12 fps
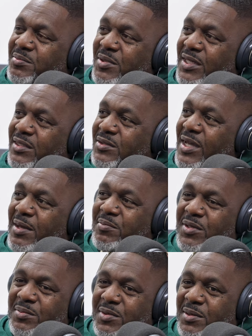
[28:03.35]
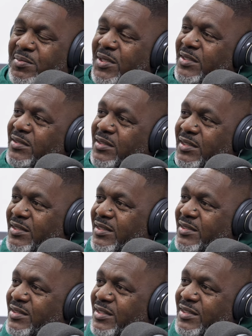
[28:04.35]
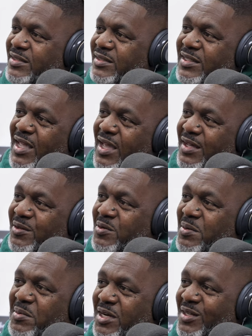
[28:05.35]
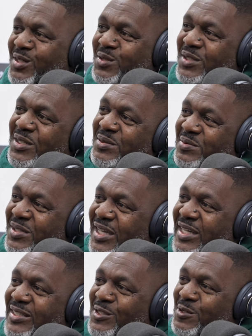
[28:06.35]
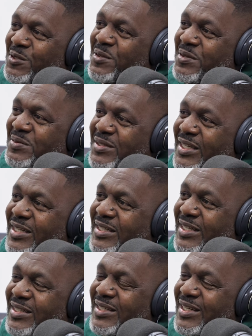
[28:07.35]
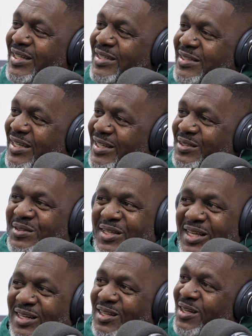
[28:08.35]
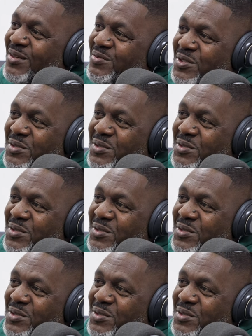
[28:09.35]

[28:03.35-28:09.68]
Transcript: depict. You got people up in Seattle where my uncle lives at. You know what I'm saying? Yeah. That love